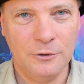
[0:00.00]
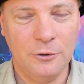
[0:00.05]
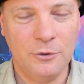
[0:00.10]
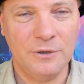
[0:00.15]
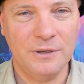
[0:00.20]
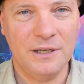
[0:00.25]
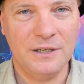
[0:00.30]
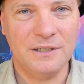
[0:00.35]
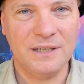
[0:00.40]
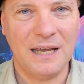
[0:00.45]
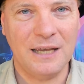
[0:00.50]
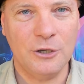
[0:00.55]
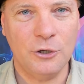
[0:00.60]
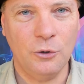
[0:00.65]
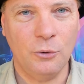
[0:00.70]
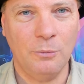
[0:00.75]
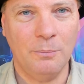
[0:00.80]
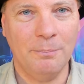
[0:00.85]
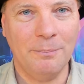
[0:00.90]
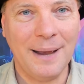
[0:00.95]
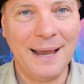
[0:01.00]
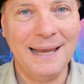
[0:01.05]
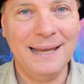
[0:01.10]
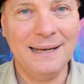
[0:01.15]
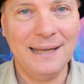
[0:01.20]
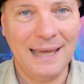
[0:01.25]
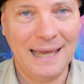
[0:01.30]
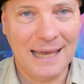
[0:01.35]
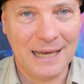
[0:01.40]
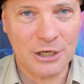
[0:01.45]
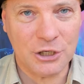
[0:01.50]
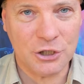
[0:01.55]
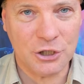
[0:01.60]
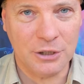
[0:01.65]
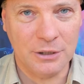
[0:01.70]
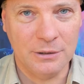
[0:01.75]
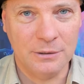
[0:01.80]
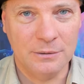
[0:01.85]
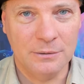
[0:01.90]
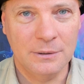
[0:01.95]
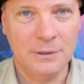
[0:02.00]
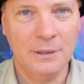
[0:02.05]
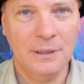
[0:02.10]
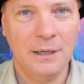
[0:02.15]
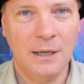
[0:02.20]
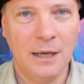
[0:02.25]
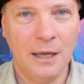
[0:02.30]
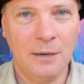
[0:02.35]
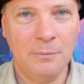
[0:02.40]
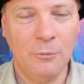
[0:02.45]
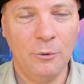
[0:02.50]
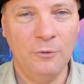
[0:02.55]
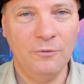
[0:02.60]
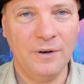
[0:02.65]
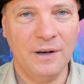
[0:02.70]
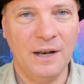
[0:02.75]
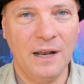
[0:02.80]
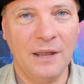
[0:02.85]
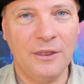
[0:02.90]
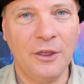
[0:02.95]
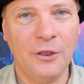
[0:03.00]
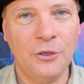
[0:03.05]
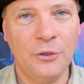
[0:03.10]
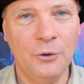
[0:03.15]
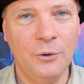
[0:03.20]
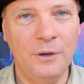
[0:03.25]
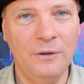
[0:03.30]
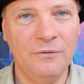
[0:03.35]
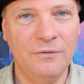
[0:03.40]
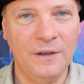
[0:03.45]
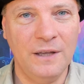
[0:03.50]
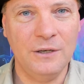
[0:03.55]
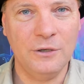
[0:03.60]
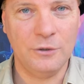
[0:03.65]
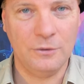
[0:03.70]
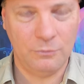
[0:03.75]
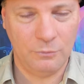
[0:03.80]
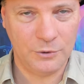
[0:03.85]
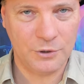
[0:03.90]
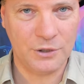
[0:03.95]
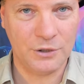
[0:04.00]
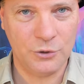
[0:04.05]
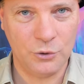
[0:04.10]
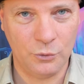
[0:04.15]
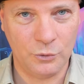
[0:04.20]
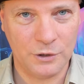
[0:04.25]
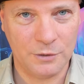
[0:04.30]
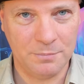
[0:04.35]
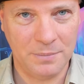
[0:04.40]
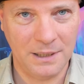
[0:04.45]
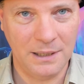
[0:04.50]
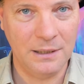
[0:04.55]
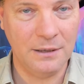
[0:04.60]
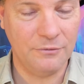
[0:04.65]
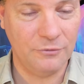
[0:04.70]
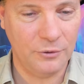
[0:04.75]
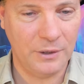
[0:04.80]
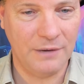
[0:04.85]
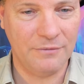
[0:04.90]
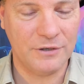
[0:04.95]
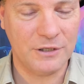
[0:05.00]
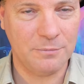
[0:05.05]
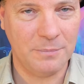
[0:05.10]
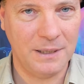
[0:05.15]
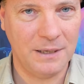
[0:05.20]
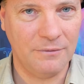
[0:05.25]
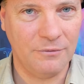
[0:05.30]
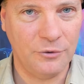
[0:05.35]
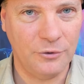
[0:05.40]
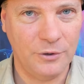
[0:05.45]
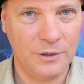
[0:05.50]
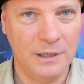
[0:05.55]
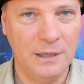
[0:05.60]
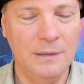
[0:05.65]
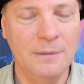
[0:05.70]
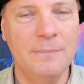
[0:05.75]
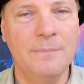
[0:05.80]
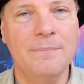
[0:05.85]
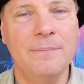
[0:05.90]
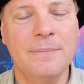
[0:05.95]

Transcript: You can then take your main action and move another 30 feet, which is your speed if you have a speed of 30